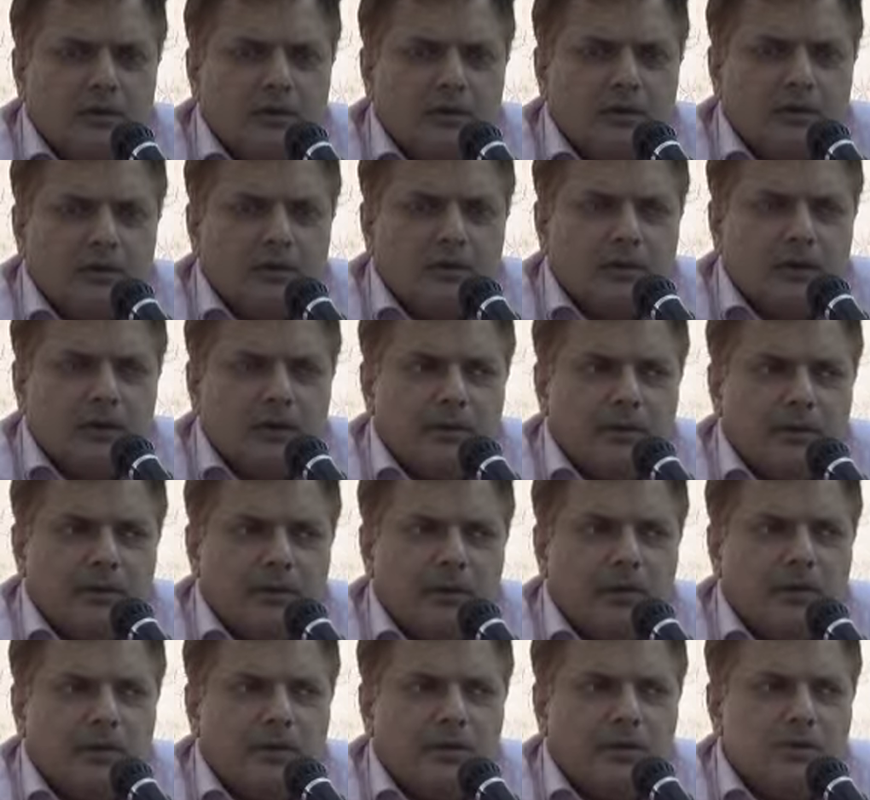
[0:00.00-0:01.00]
My
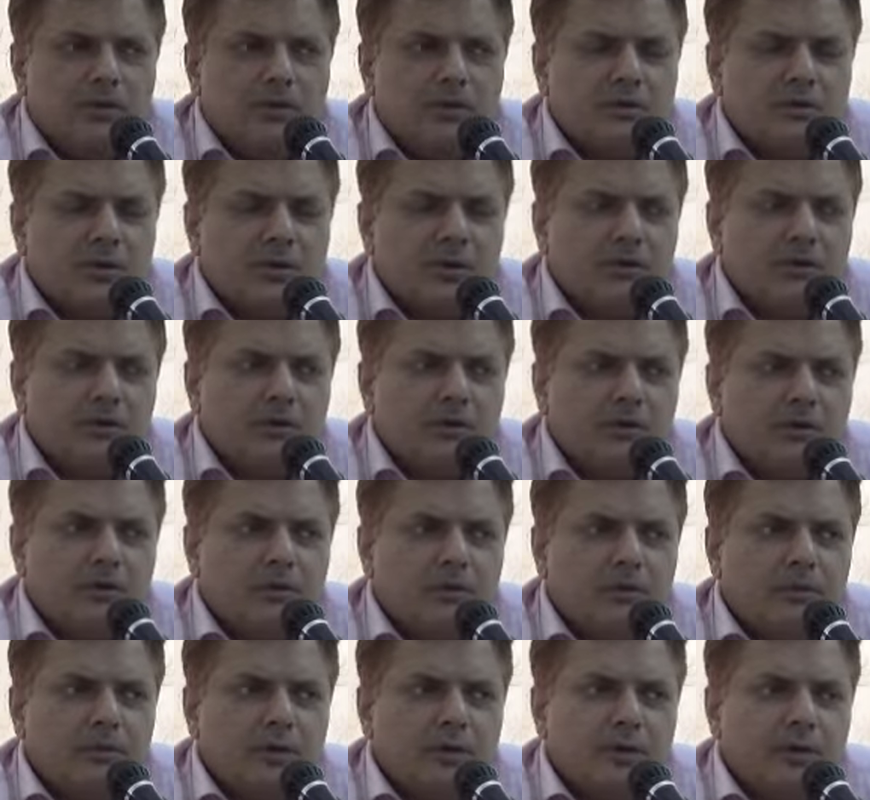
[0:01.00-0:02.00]
manifesto, Right to
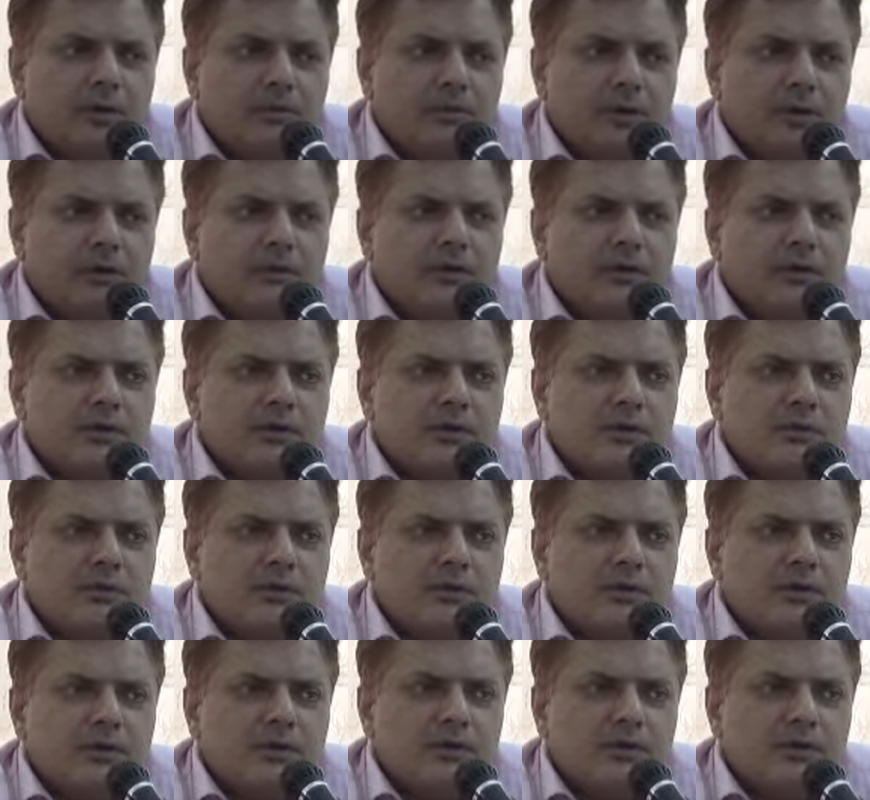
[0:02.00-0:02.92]
Recall Party manifesto,